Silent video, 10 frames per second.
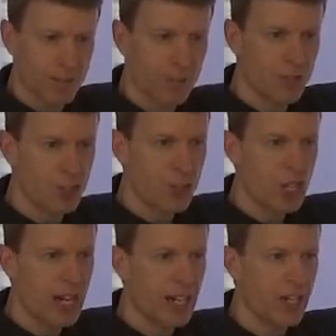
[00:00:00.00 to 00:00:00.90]
You just
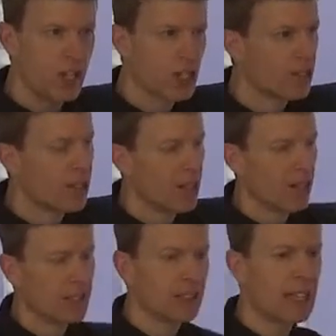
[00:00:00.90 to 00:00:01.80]
change
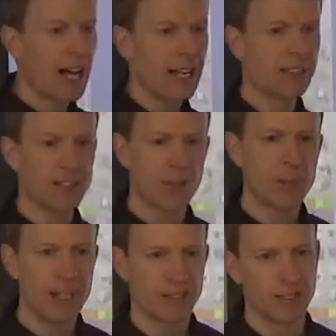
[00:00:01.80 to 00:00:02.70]
the size of the
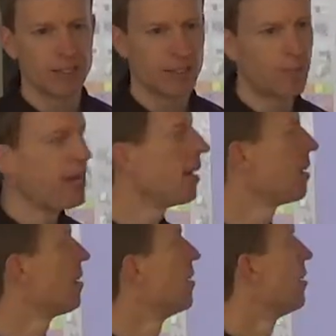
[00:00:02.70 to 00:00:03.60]
pieces to make
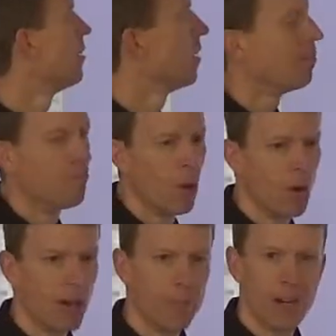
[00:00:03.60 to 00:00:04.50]

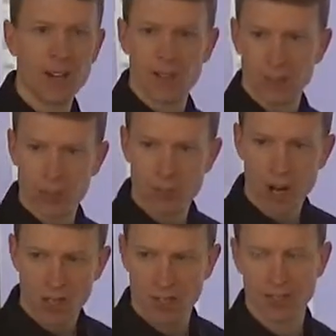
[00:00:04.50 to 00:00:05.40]
more but
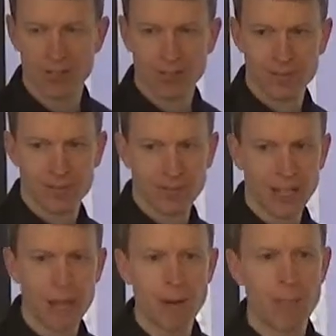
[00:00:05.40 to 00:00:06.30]
smaller.
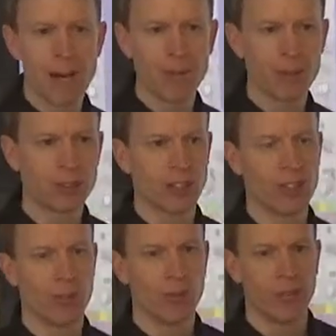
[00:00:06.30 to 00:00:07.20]
Like my mom used to
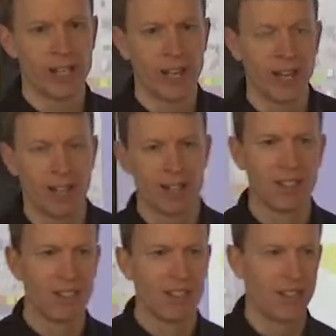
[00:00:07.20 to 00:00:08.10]
do when we had
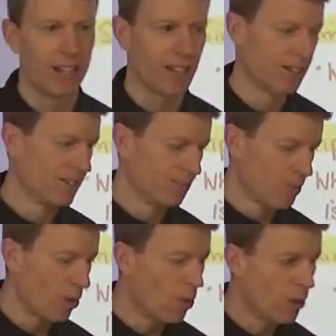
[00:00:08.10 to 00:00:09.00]
like
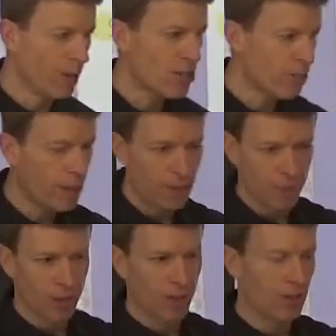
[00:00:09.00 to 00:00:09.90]
a whole bunch of
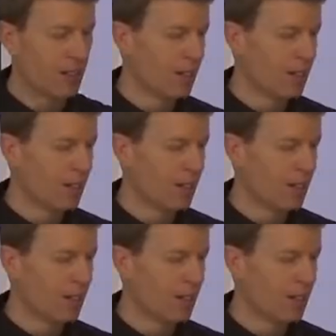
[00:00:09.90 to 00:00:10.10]
people.